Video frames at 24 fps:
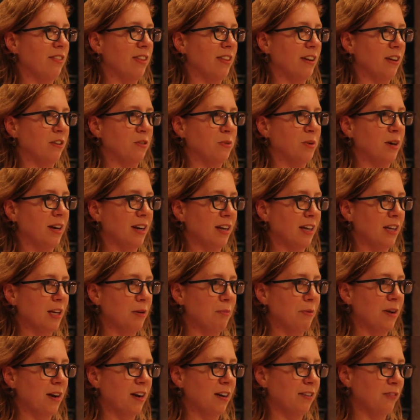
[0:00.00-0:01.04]
and that's why I
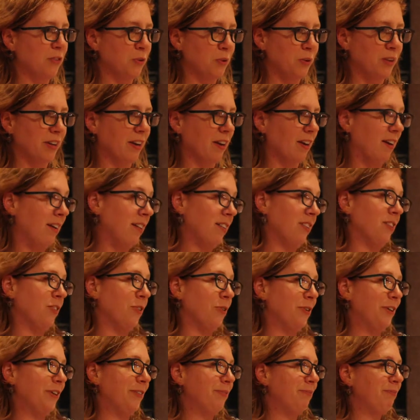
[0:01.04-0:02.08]
keep kind of holding on
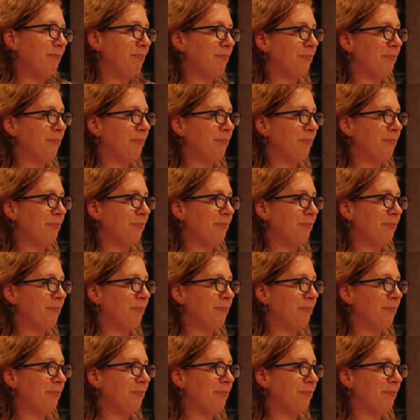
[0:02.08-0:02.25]
to it.